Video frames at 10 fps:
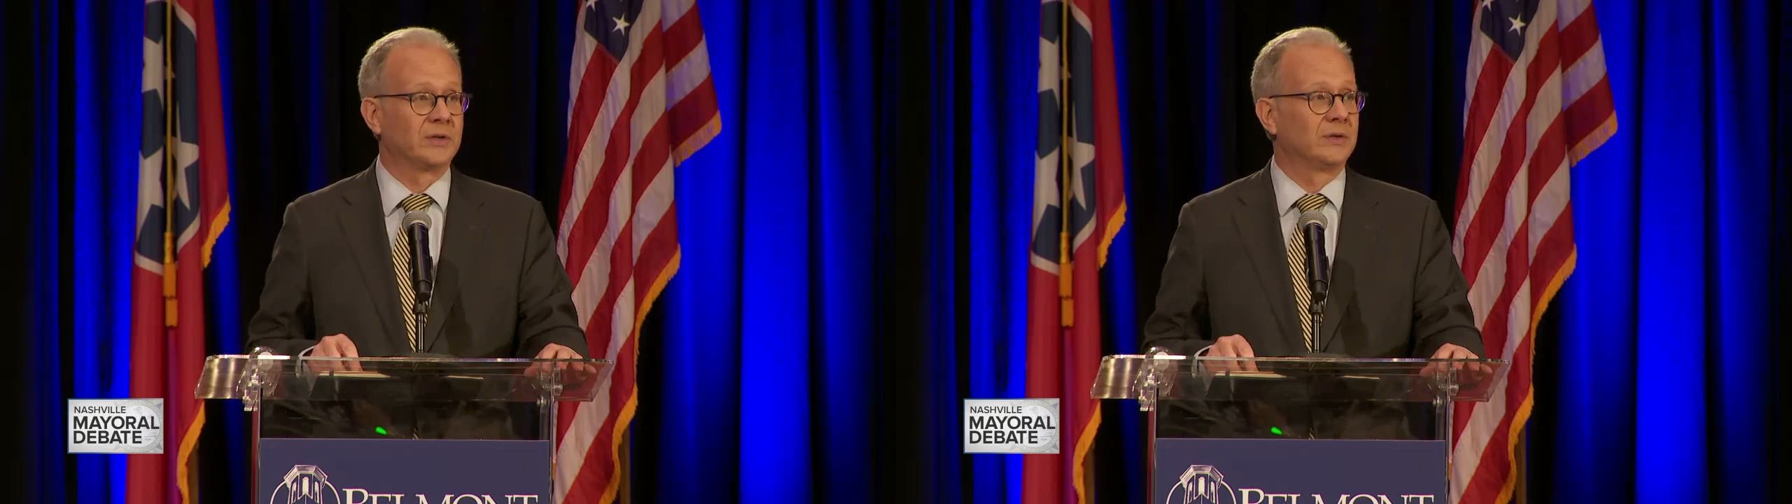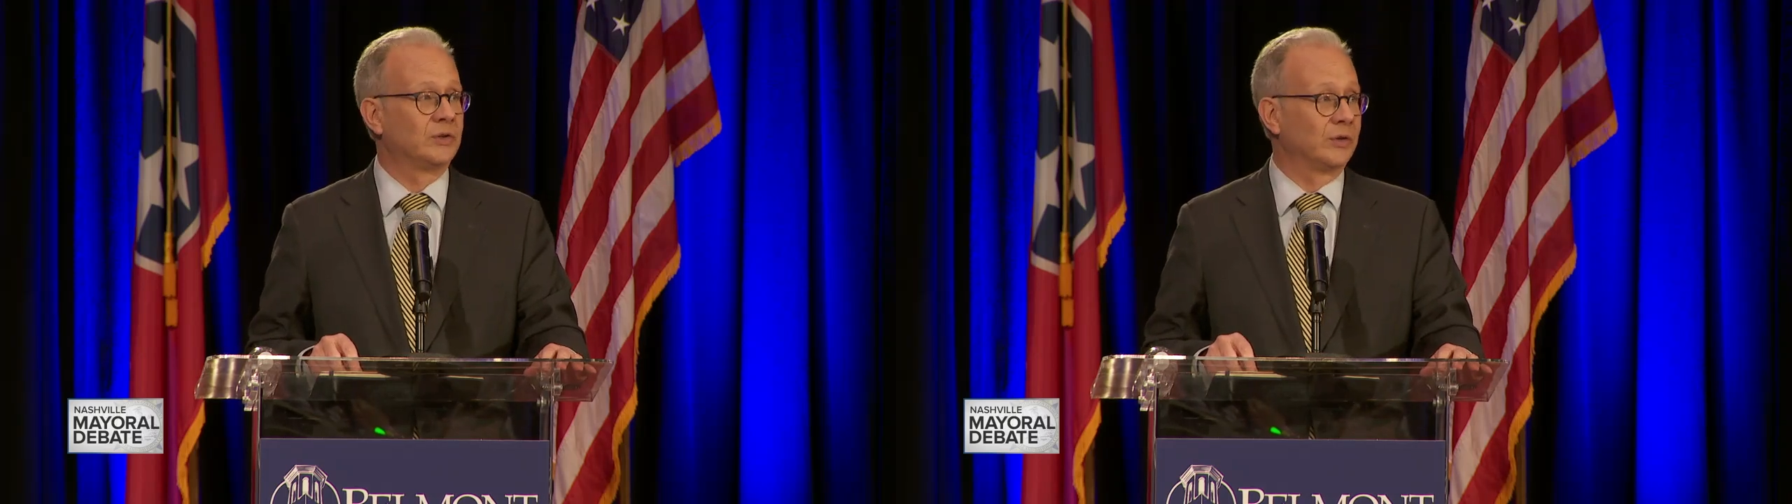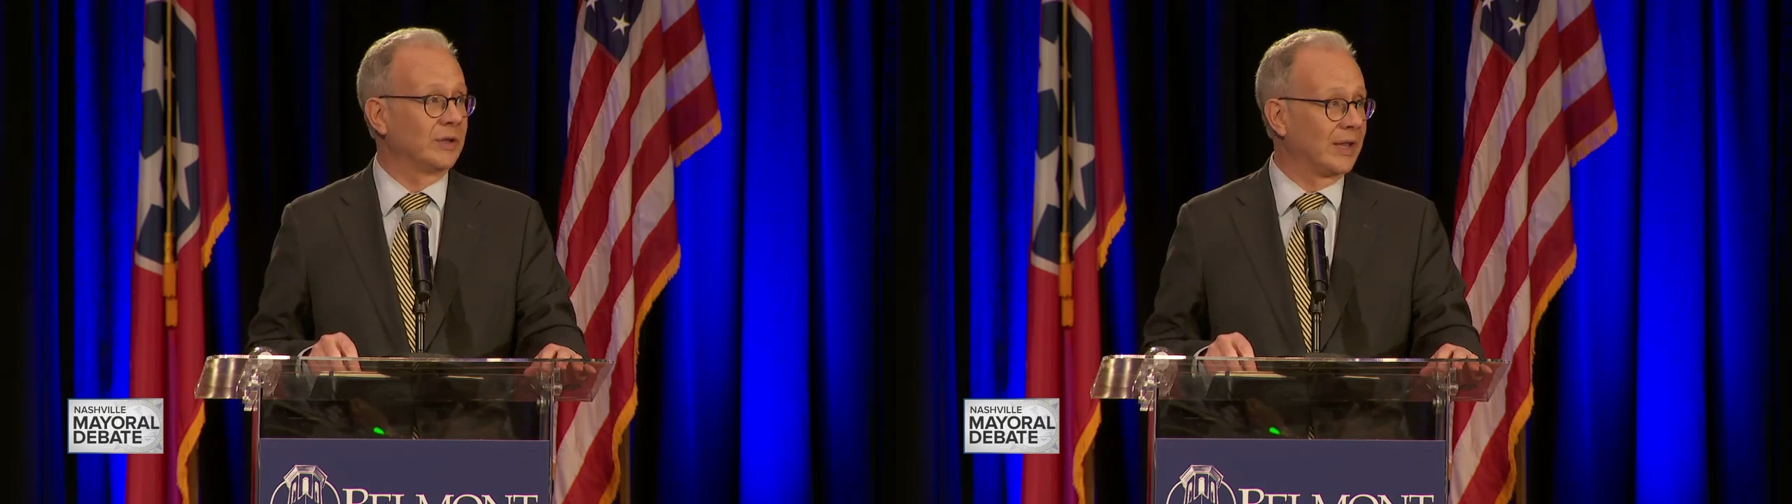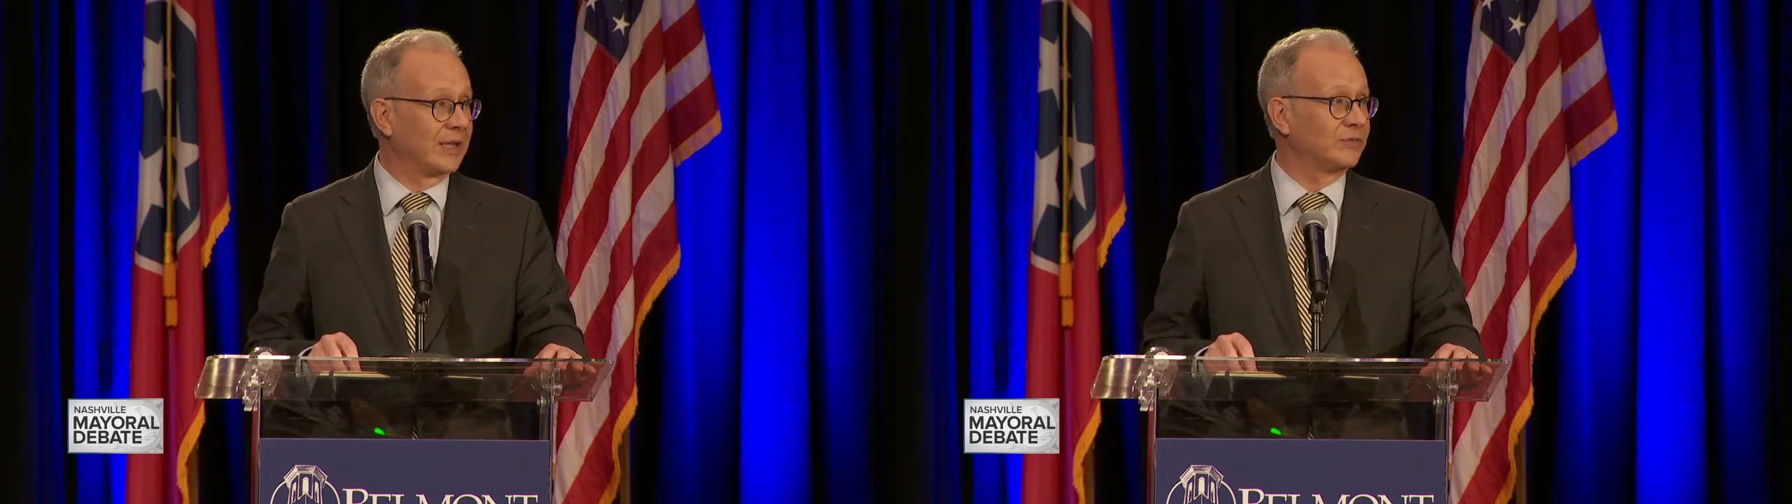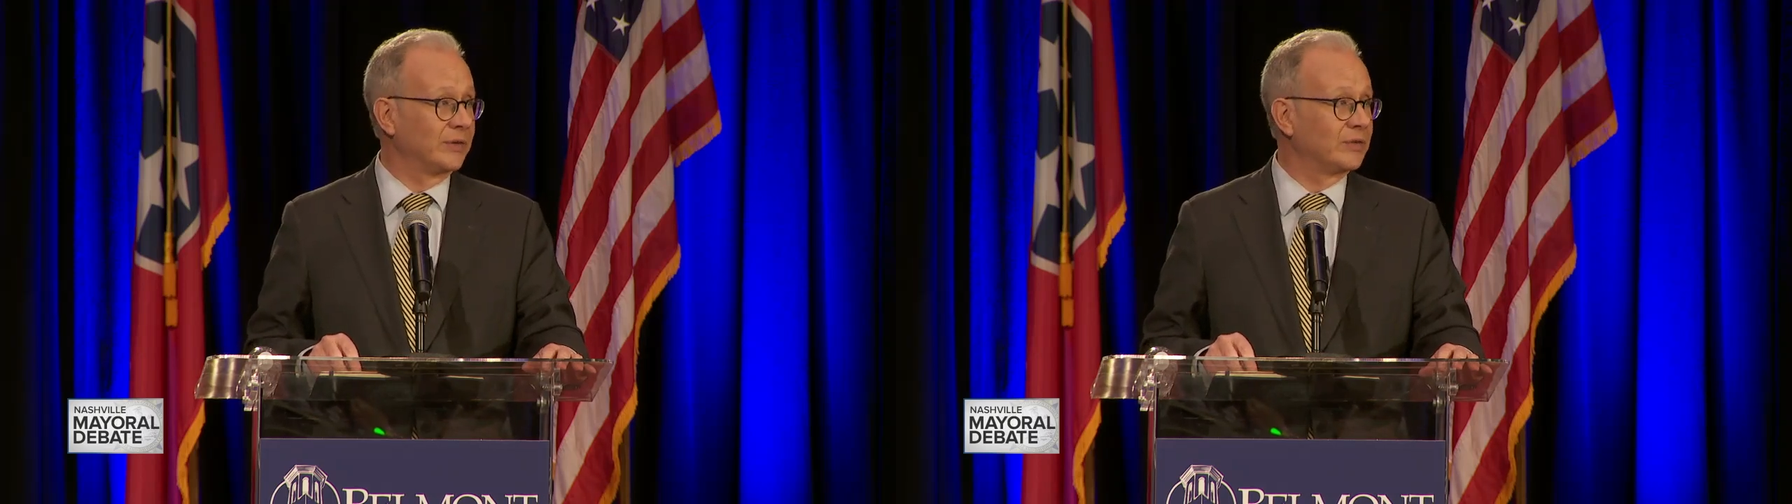during the
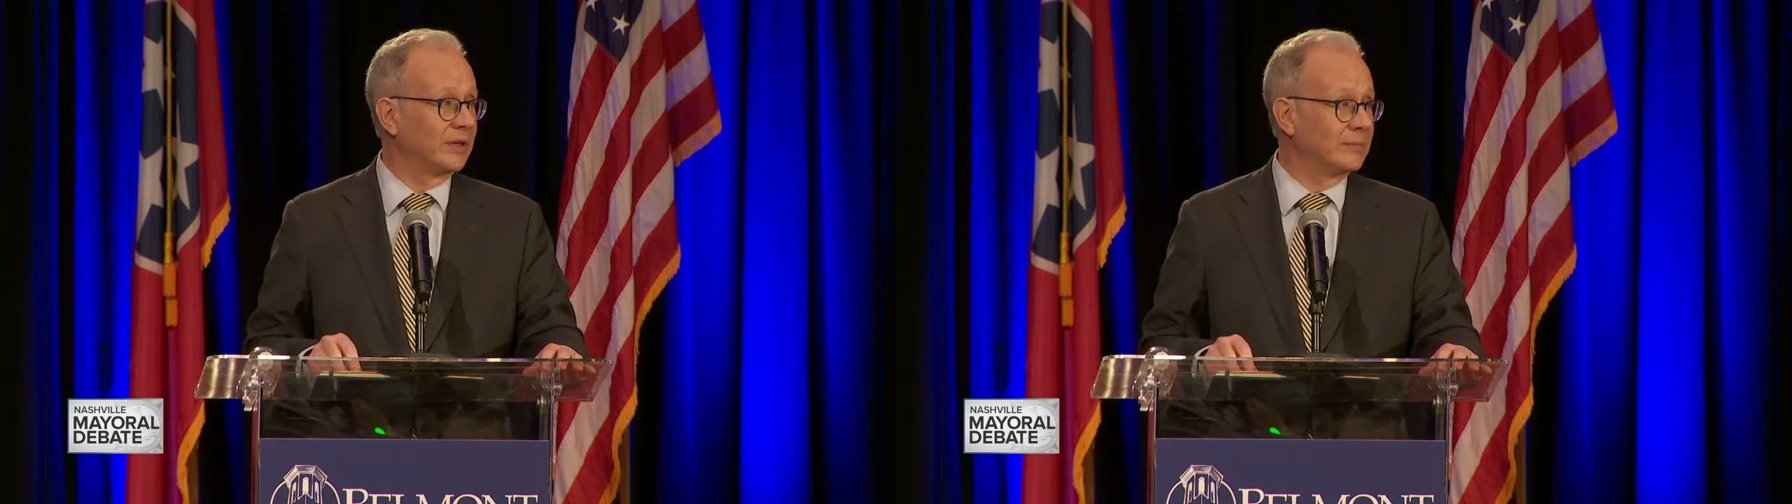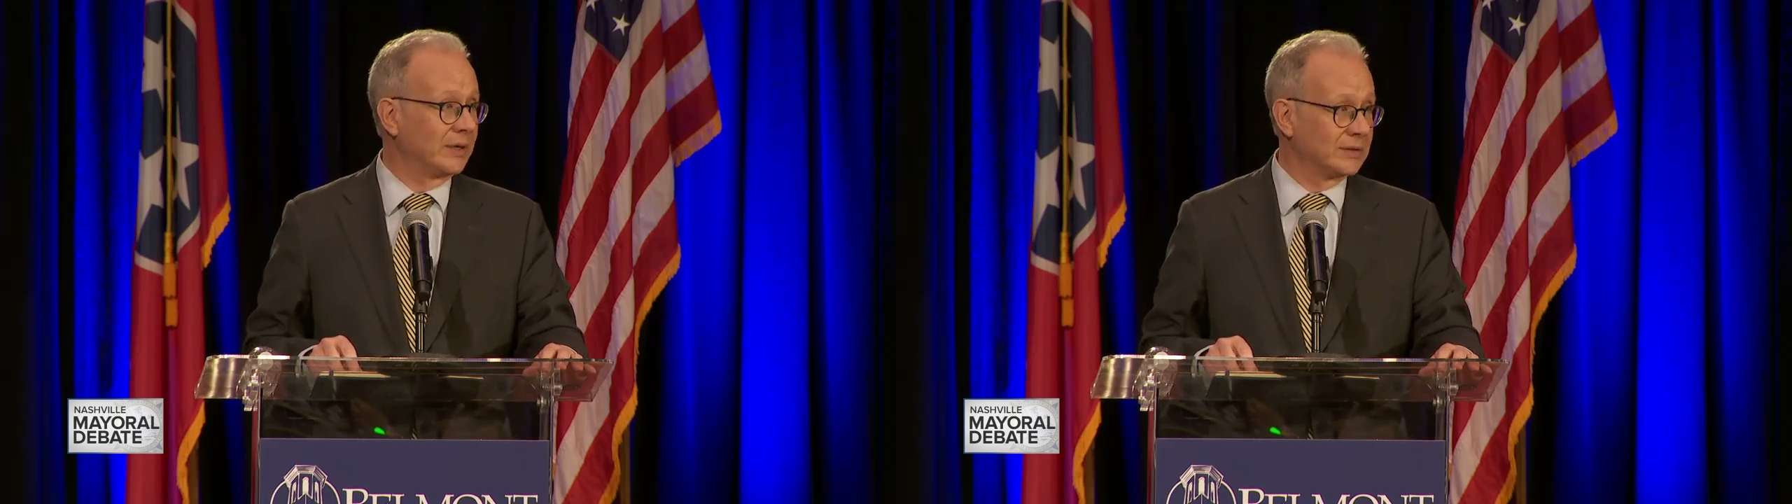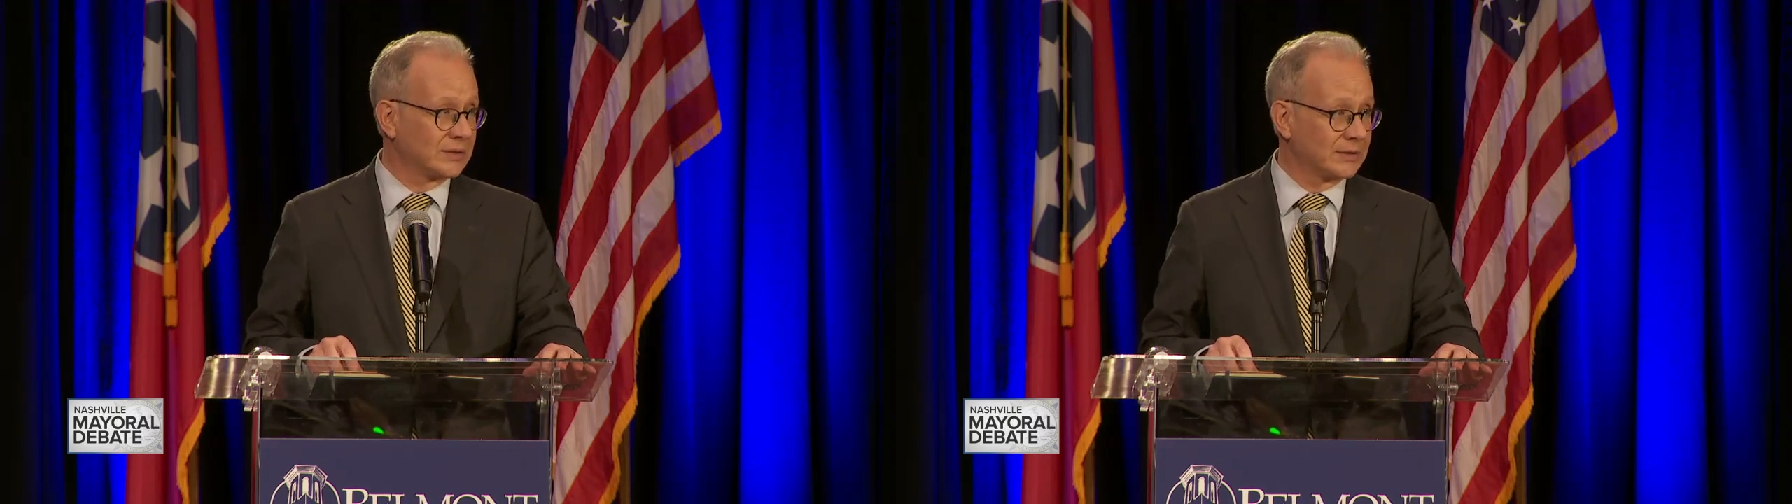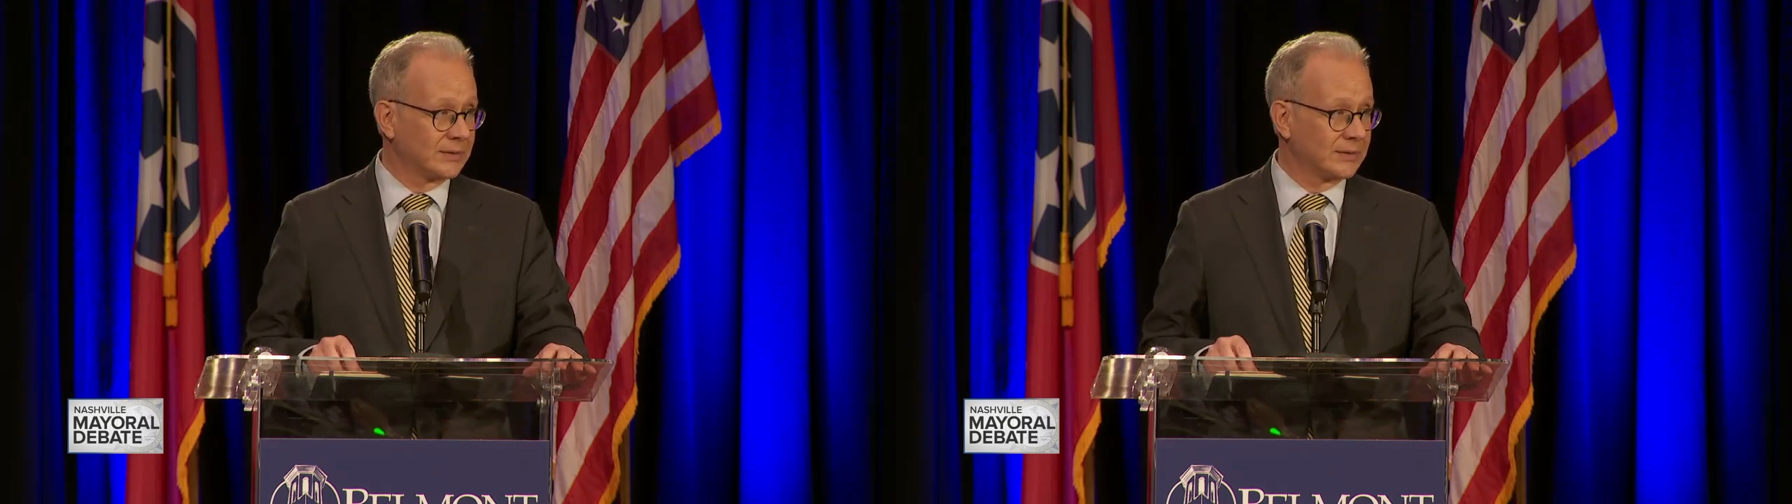last 15 months.